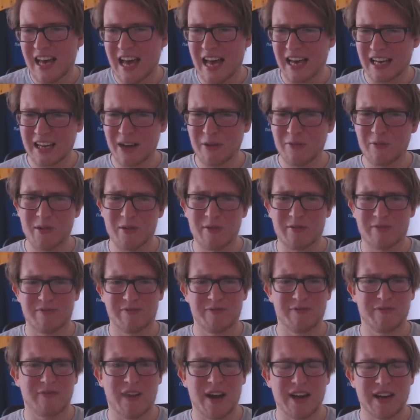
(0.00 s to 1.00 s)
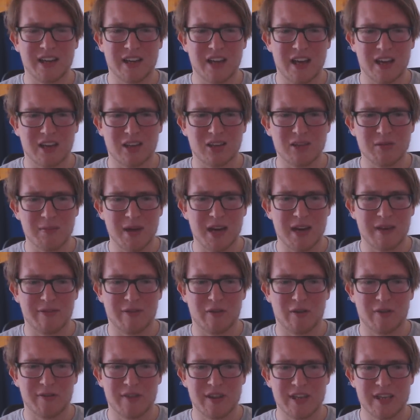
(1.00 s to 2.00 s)
I can't really find a good
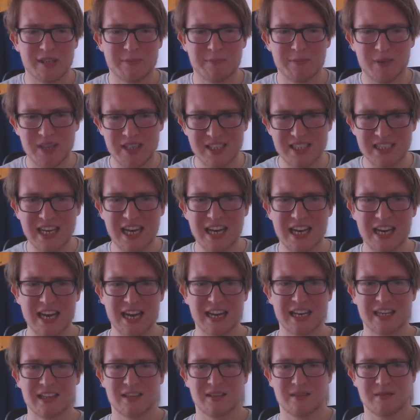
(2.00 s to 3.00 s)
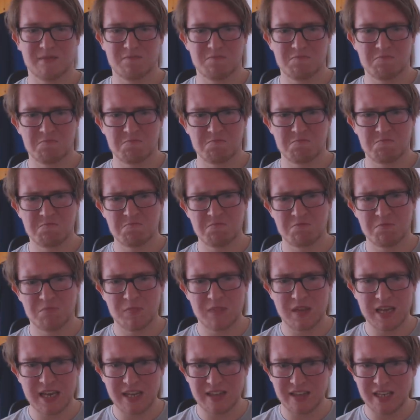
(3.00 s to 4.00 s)
metaphor for this, but it's kind of like
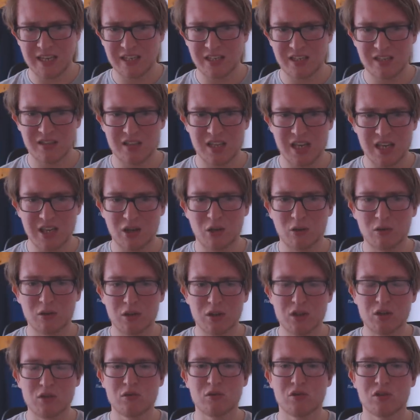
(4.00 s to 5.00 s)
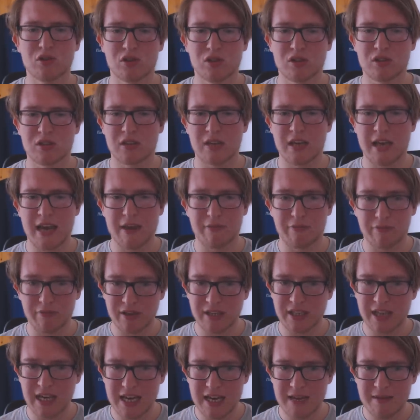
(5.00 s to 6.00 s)
they don't lose
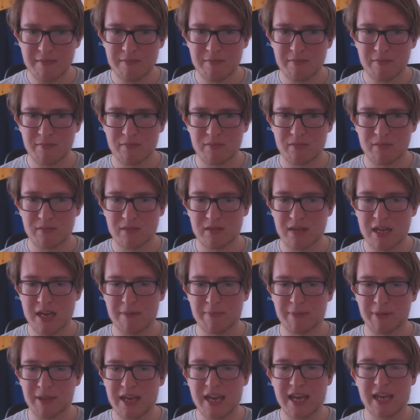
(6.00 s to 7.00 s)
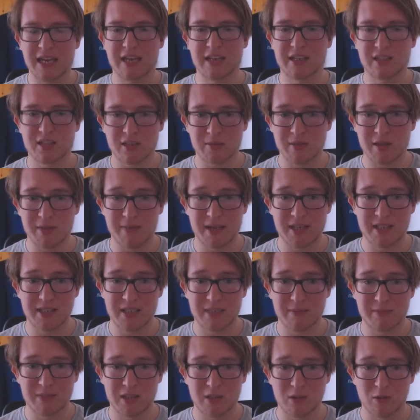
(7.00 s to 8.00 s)
every game. They play against some of the best
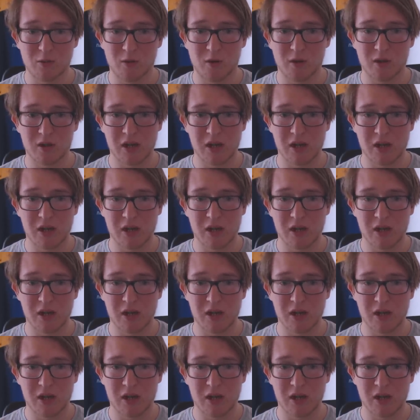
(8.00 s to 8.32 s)
teams in the world